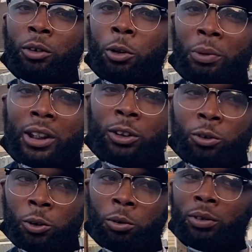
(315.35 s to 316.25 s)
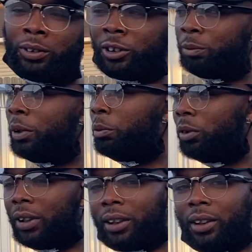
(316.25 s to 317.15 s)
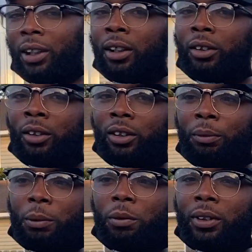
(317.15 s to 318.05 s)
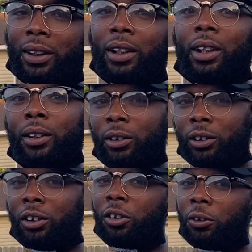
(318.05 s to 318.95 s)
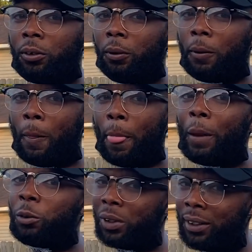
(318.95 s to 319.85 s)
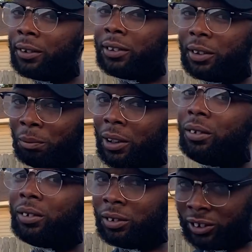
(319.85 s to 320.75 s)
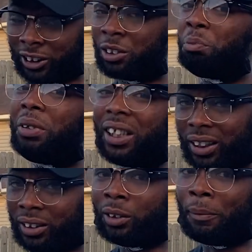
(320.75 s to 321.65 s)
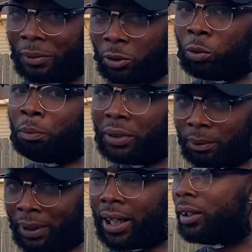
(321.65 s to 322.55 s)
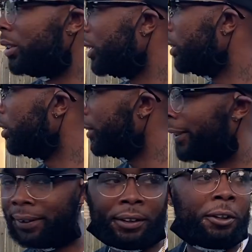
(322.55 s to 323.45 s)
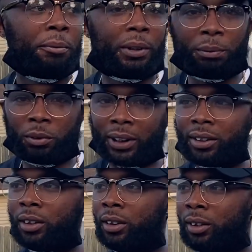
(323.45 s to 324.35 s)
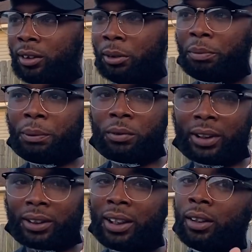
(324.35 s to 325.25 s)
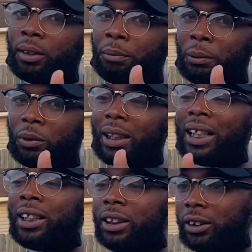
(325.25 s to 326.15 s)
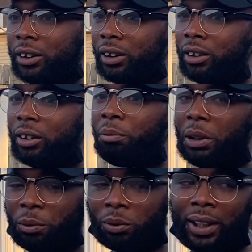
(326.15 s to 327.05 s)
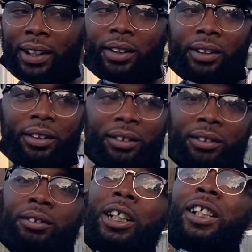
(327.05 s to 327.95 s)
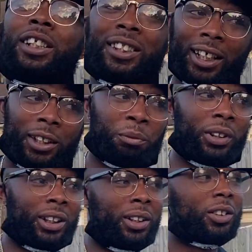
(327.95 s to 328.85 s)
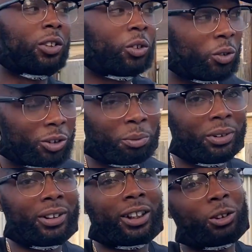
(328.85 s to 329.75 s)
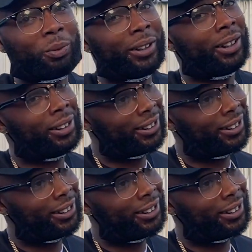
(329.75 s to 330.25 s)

don't know because you know people like the people like the energy too. Yeah. That's what I learned about just me, like me, me battling and all that. People like the um, people like the, people like energy. People like entertainment. This is a tournament. Like, just want to